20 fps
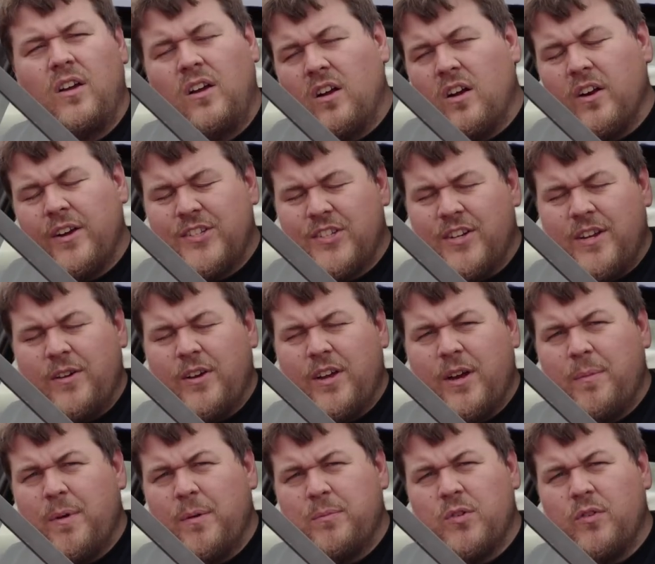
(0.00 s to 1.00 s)
Okay, so now I
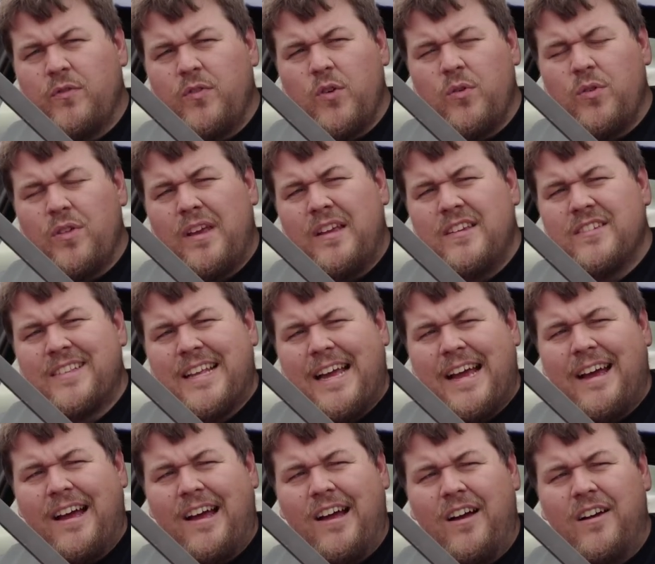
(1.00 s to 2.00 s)
come up to a few things
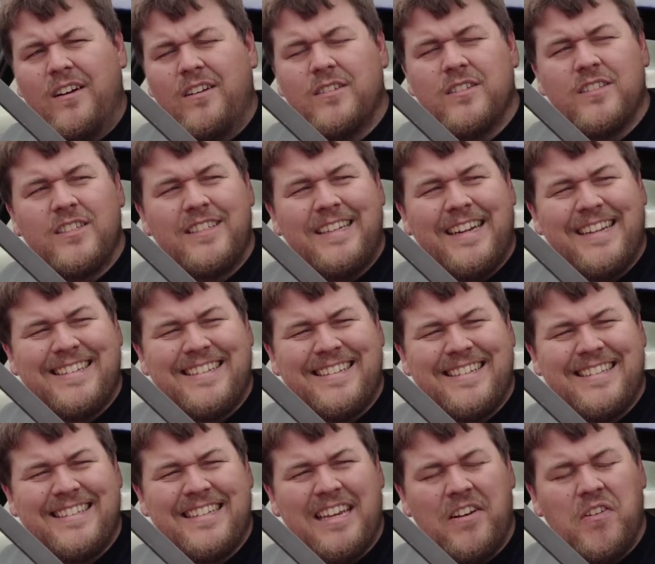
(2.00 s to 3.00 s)
that aren't
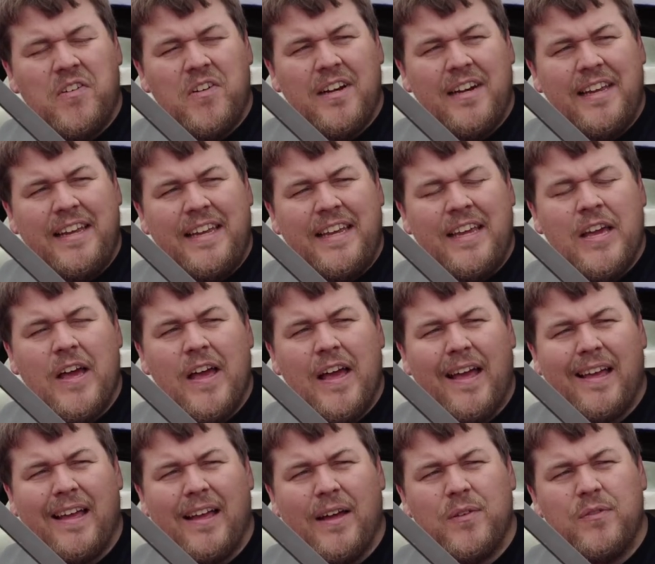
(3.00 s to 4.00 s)
necessarily
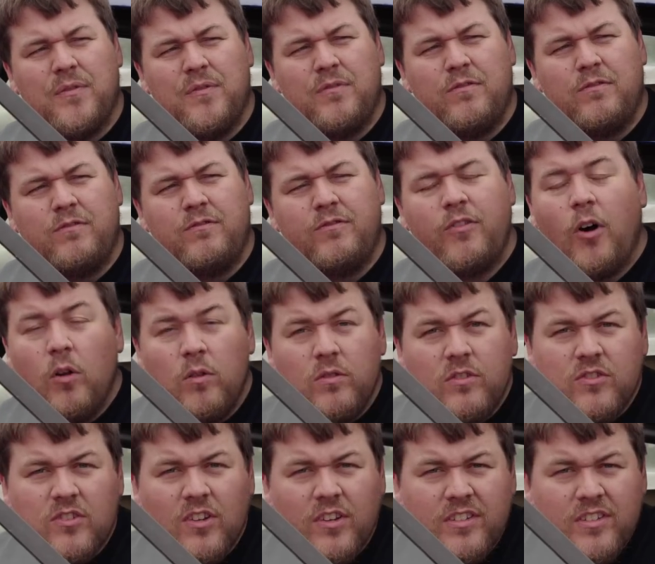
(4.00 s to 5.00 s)

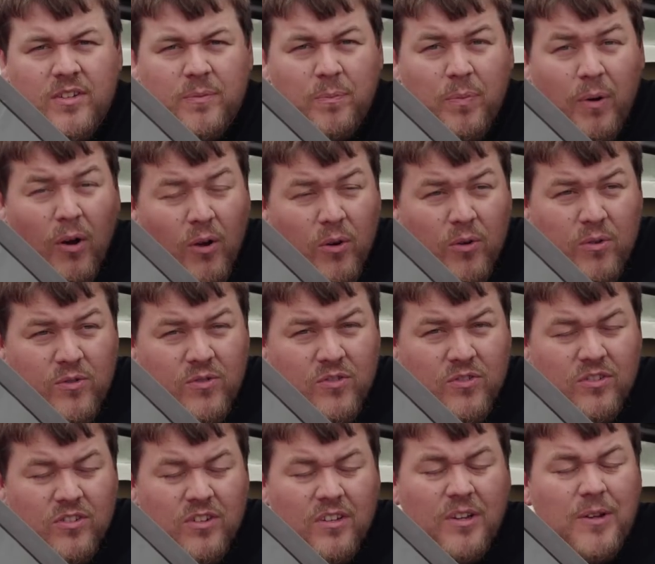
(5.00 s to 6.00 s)
faults, I
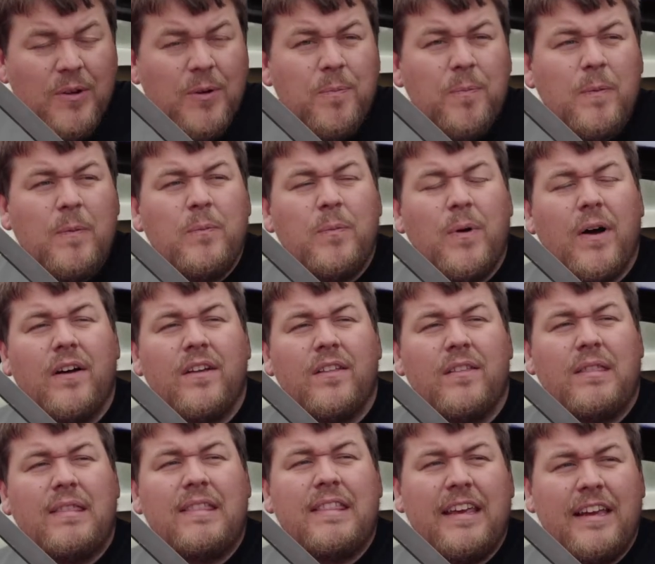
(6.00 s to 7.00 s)
suppose, but
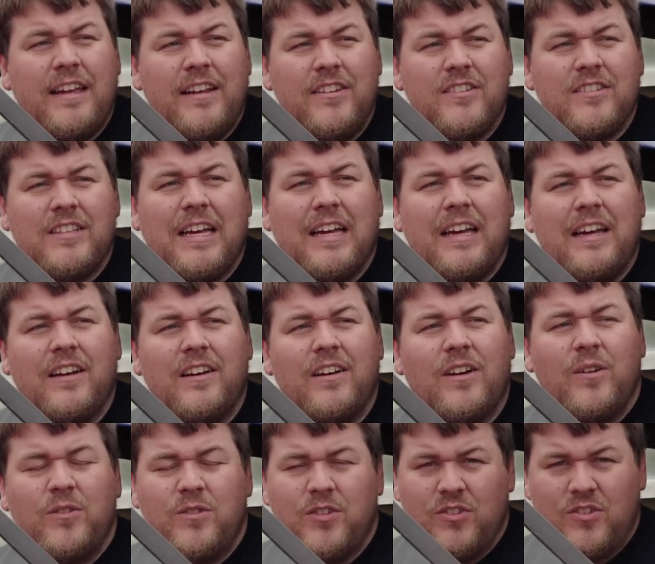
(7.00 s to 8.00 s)
things that
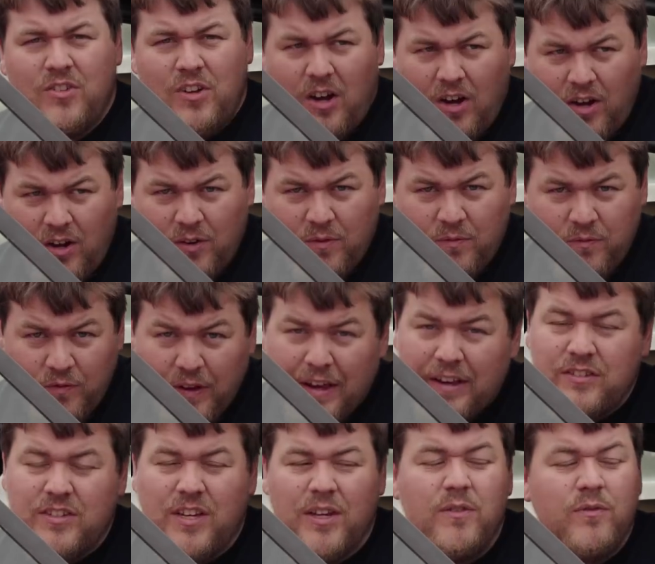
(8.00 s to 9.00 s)
Lotus are
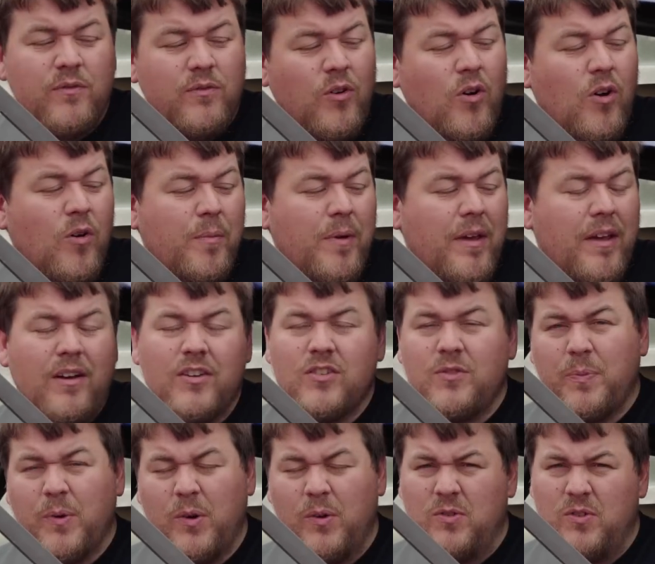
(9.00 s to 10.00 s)
fixing for me, I
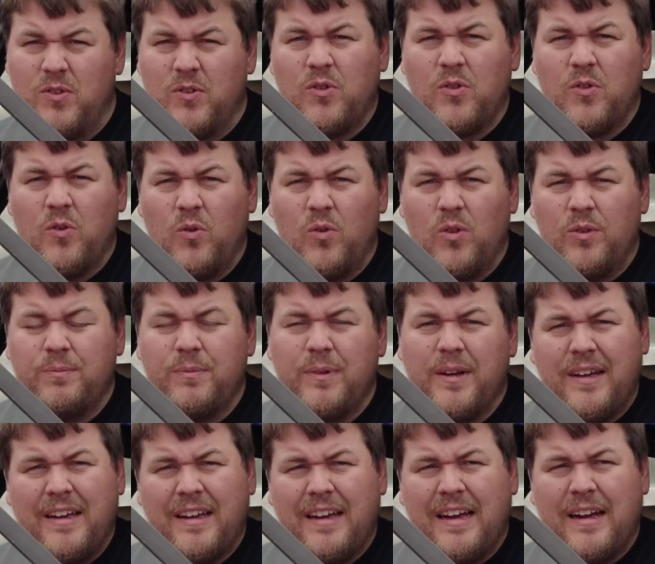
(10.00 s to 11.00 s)
suppose you could call them,
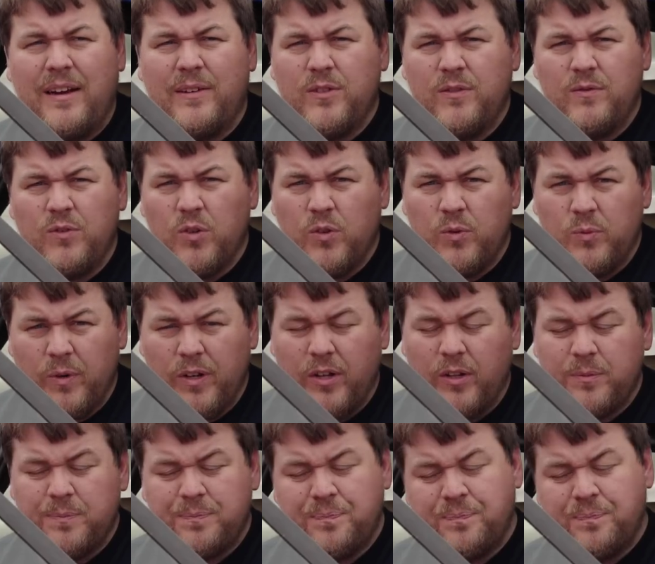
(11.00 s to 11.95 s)
out of goodwill.